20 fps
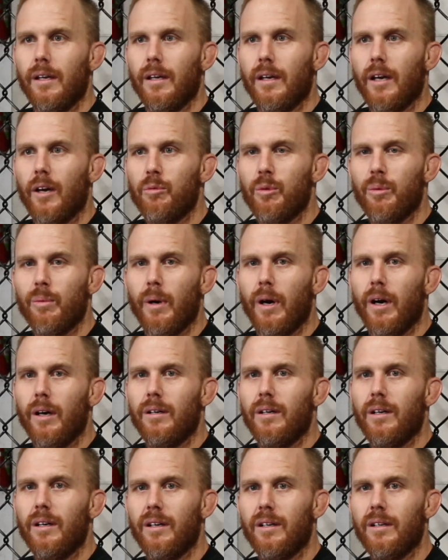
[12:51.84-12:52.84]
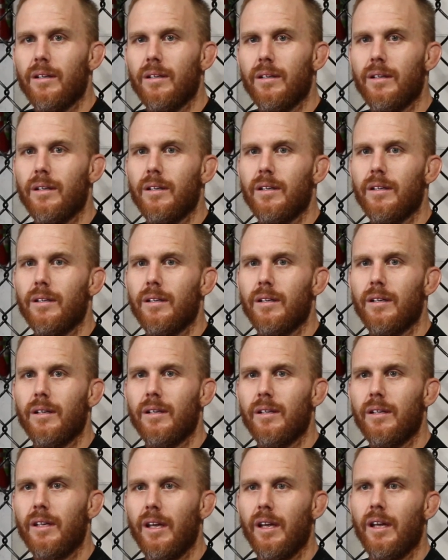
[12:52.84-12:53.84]
I'm about
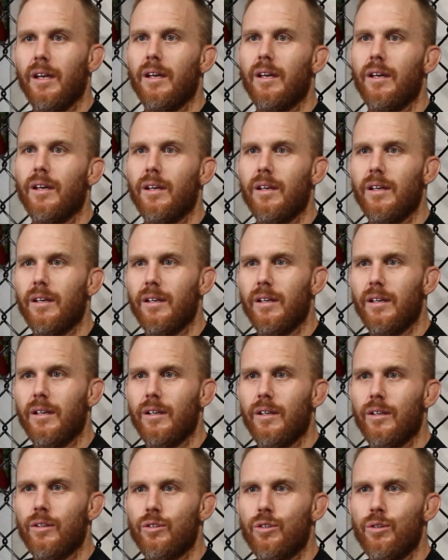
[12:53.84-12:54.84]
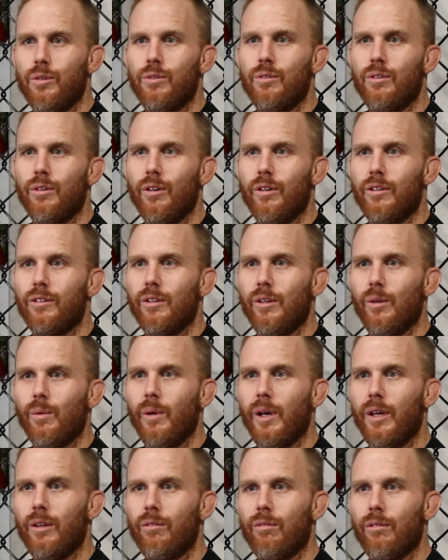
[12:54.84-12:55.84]
2/3 of the
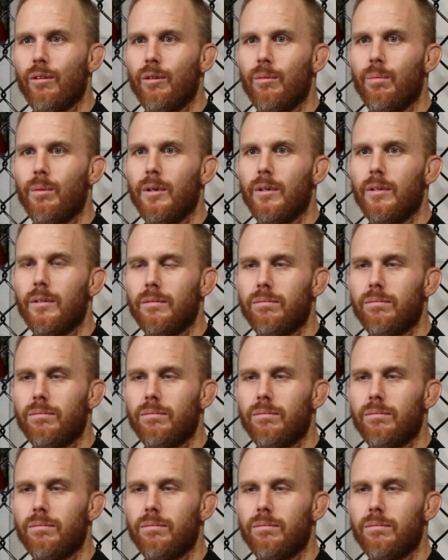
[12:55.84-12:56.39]
way through, but